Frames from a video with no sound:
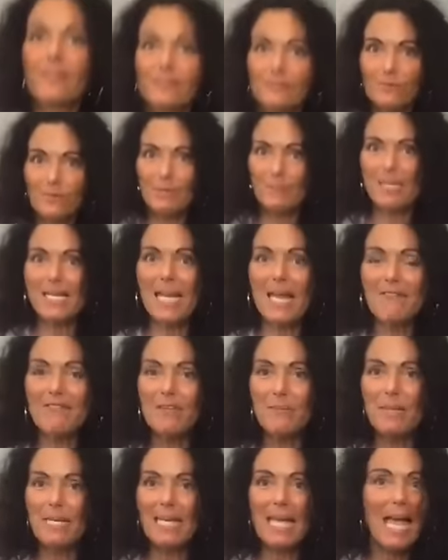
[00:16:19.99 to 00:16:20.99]
Repeat after
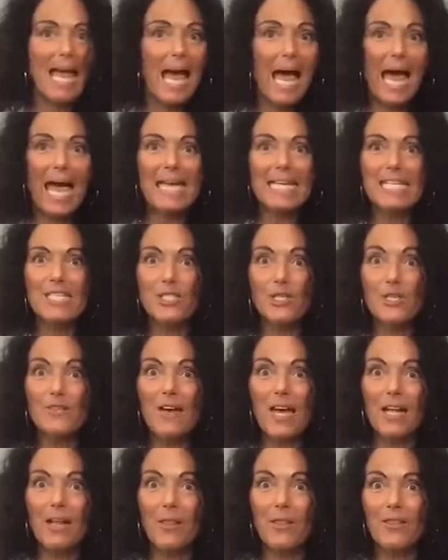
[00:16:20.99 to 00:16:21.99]
me. I deserve
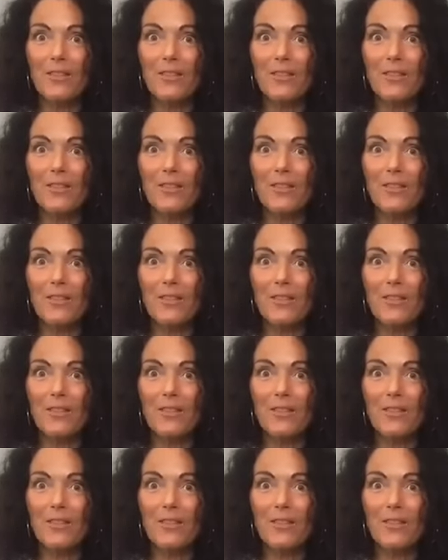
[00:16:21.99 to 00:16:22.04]
health.